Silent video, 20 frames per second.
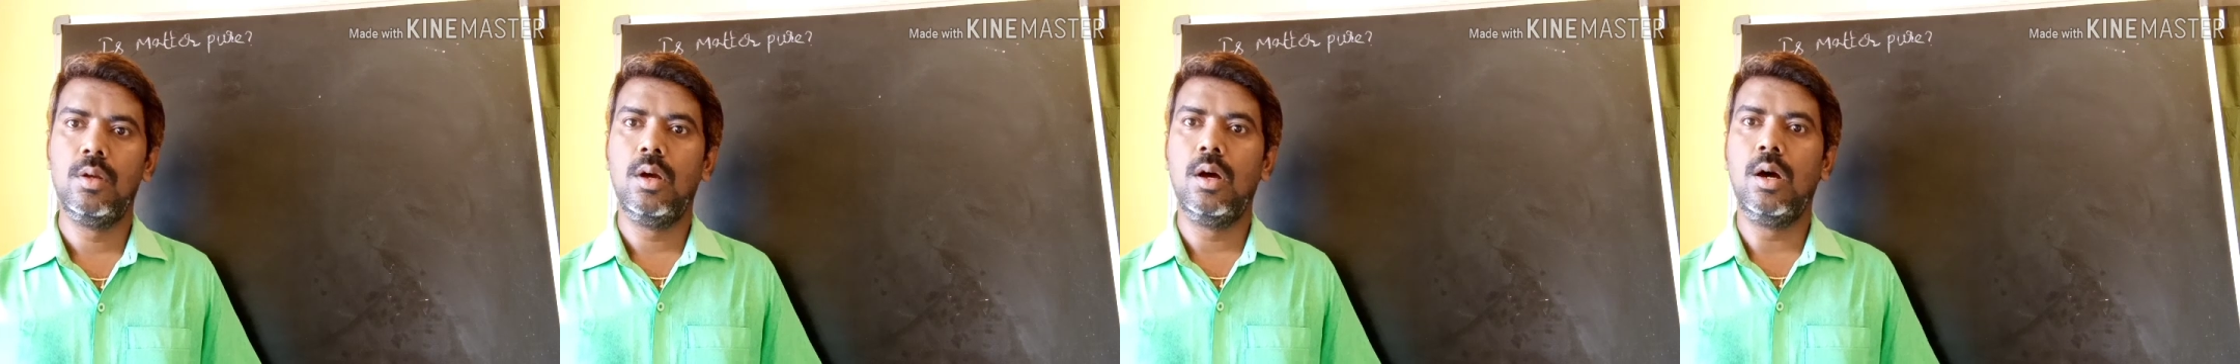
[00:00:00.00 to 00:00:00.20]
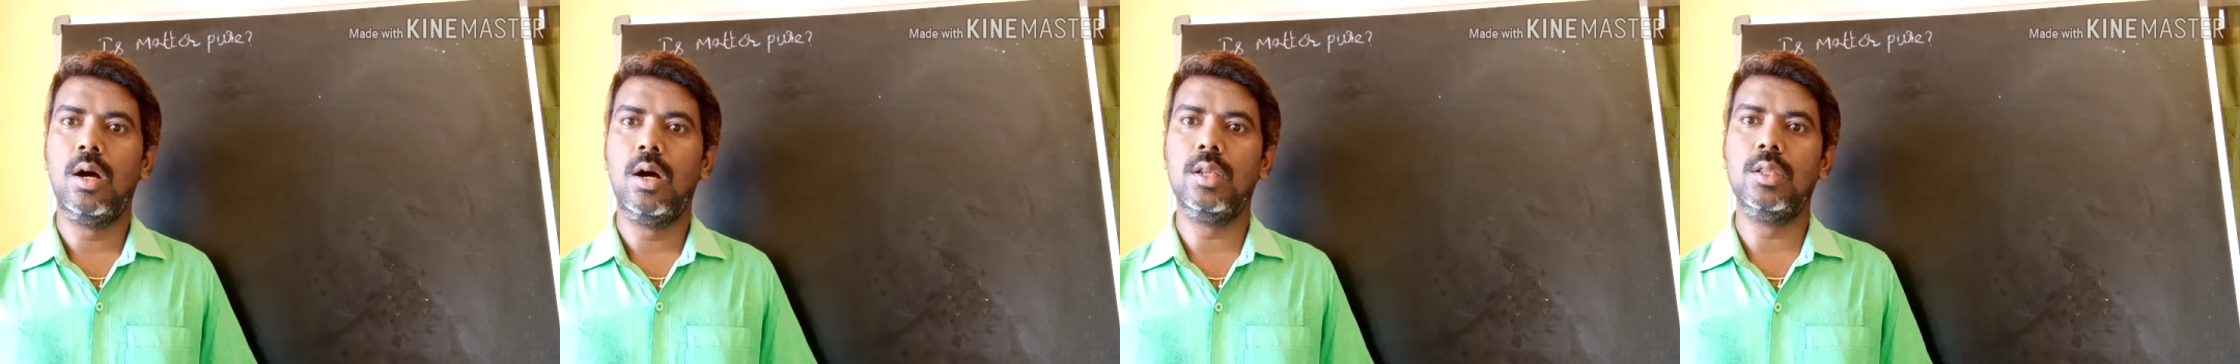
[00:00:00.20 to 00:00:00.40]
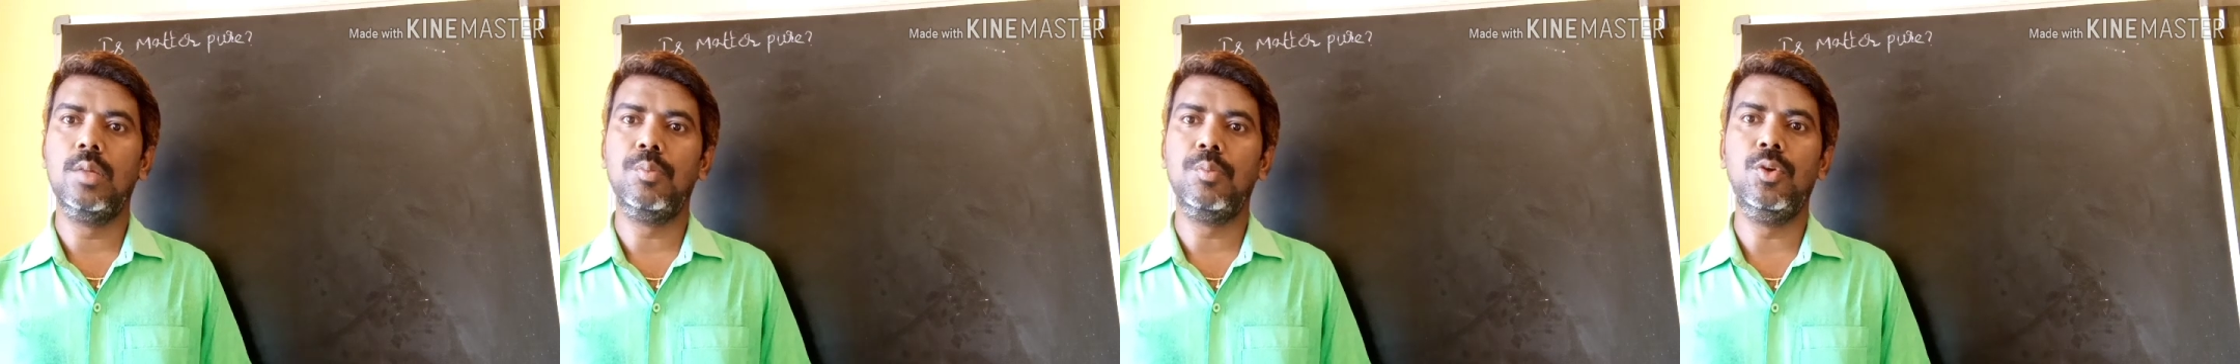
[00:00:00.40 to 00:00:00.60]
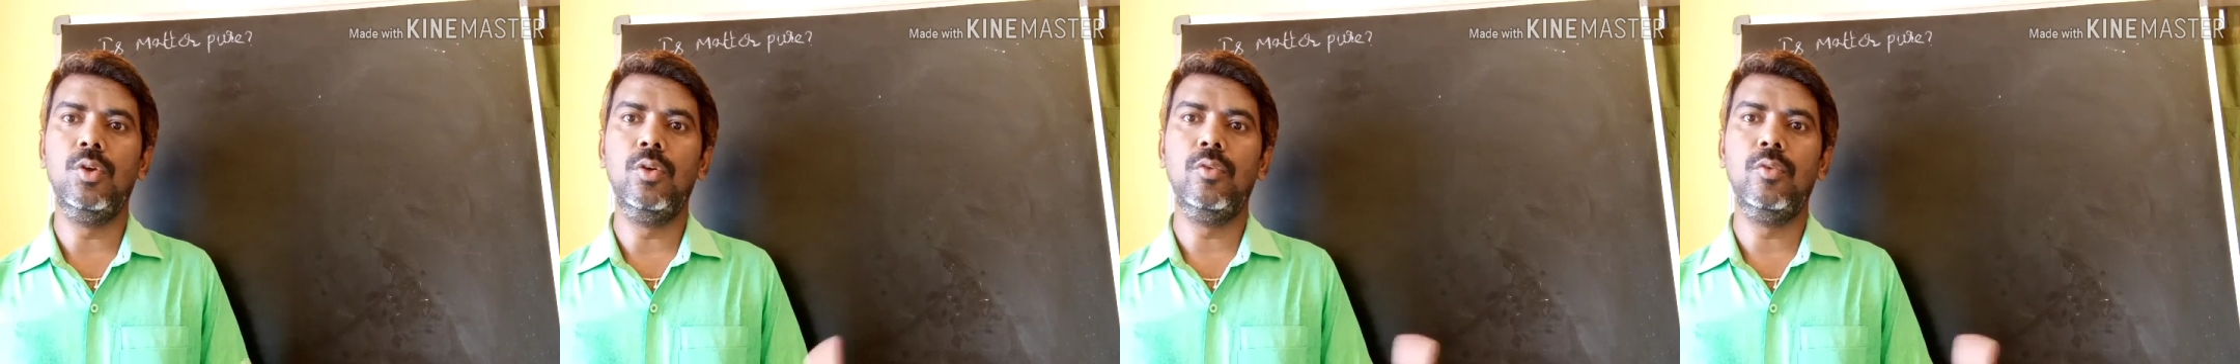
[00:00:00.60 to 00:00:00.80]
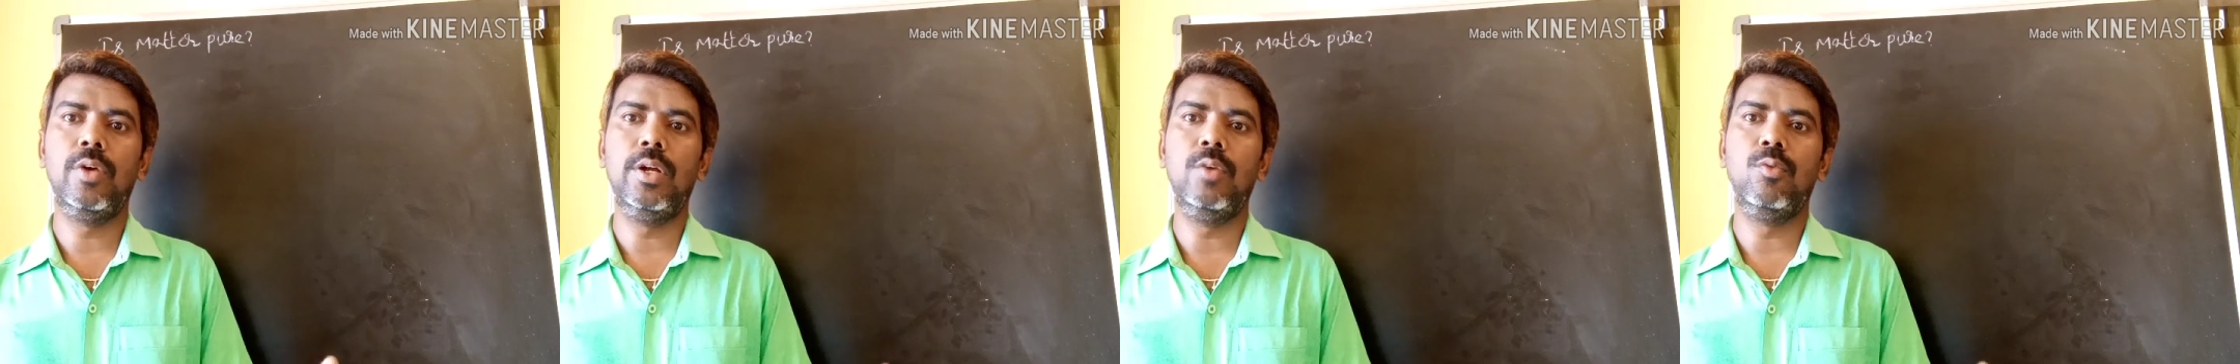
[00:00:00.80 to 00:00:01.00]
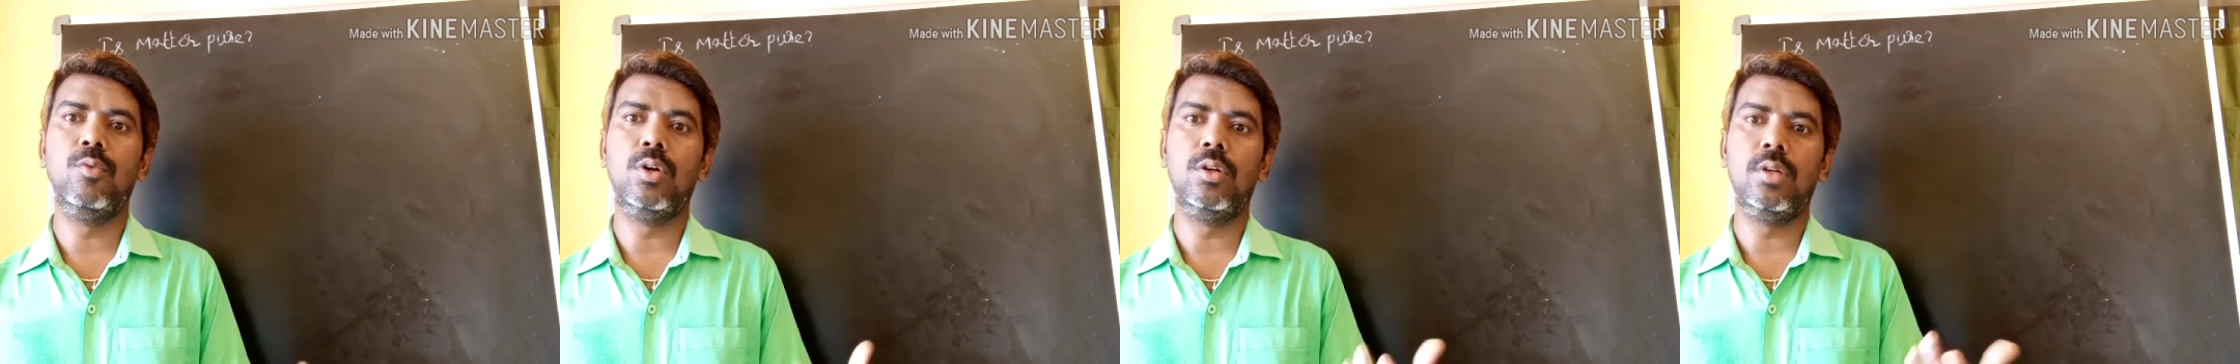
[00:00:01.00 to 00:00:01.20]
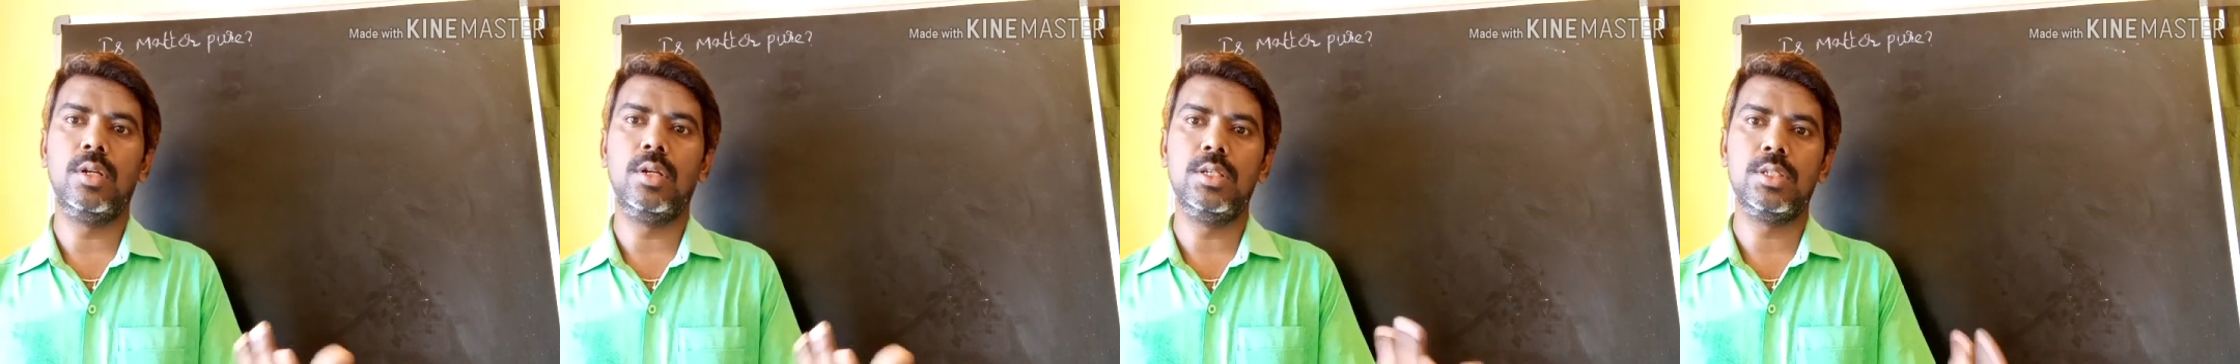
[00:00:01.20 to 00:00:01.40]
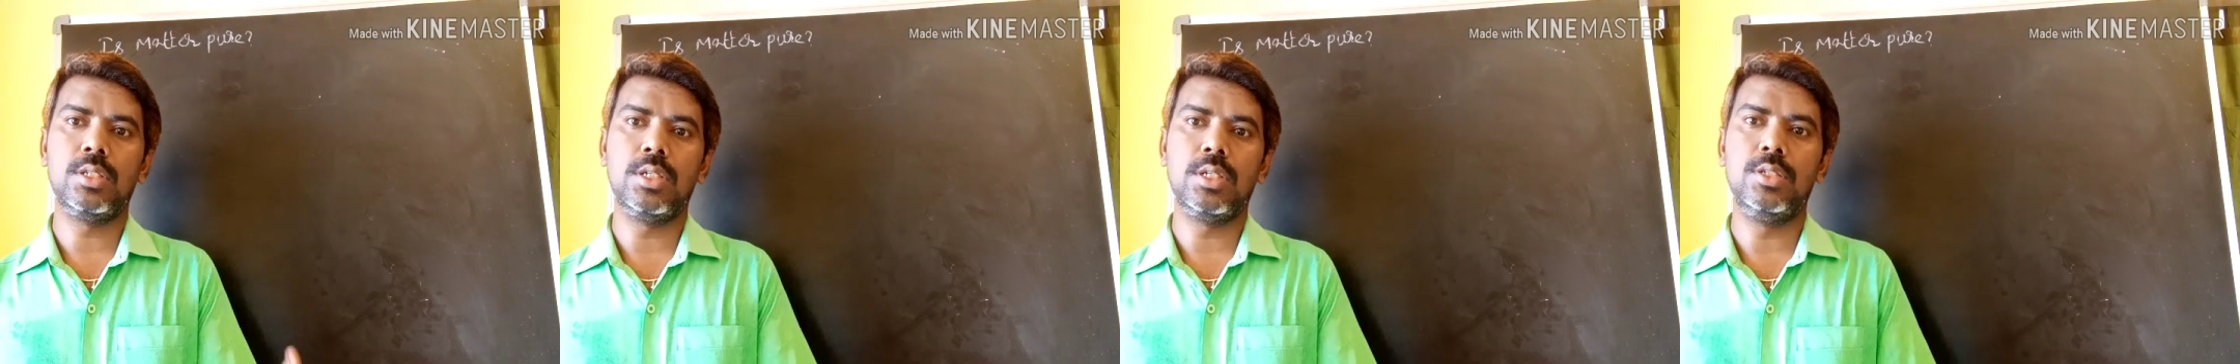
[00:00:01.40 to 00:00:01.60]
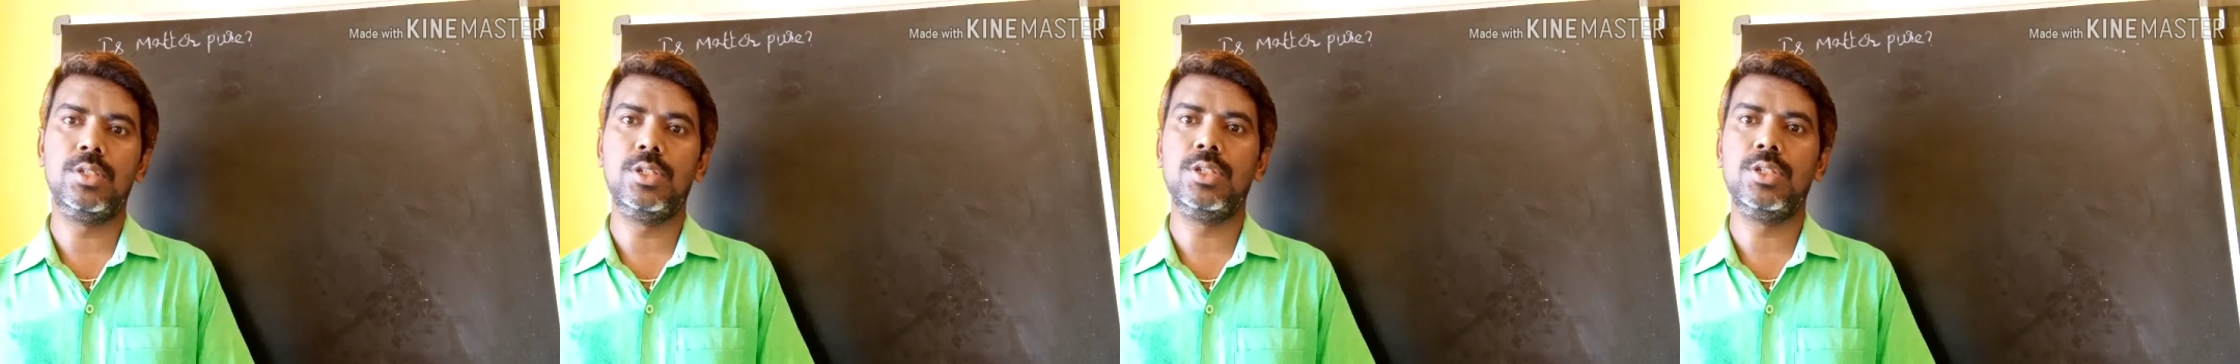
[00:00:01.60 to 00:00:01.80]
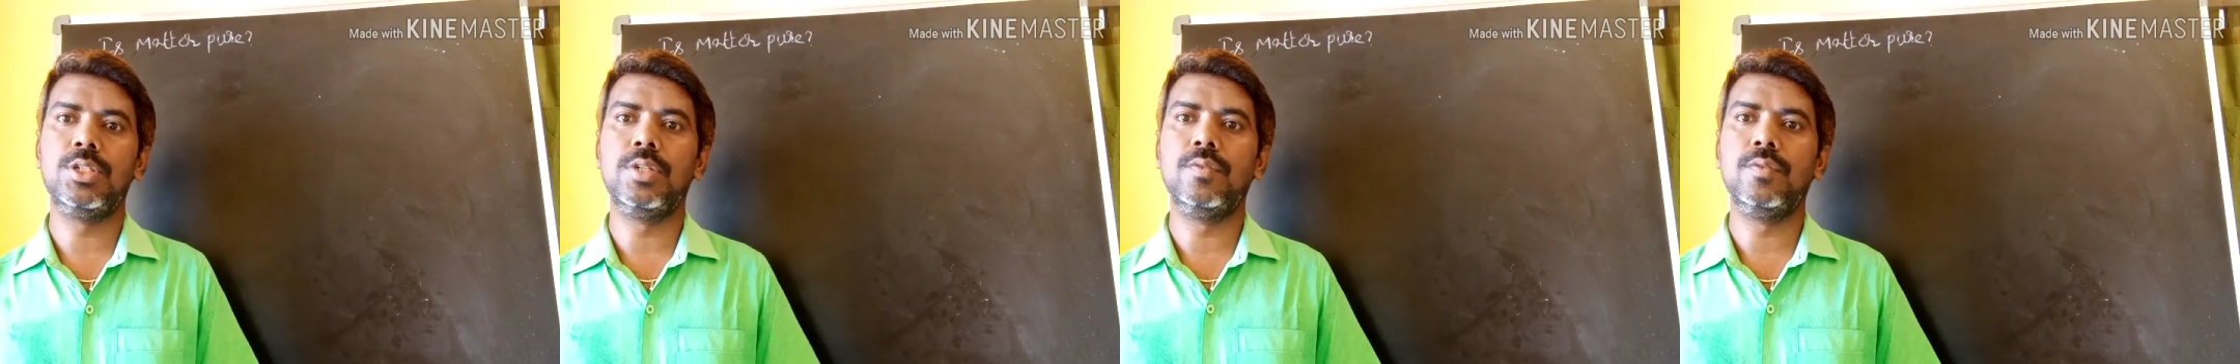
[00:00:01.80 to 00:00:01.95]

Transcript: or the purified water is consist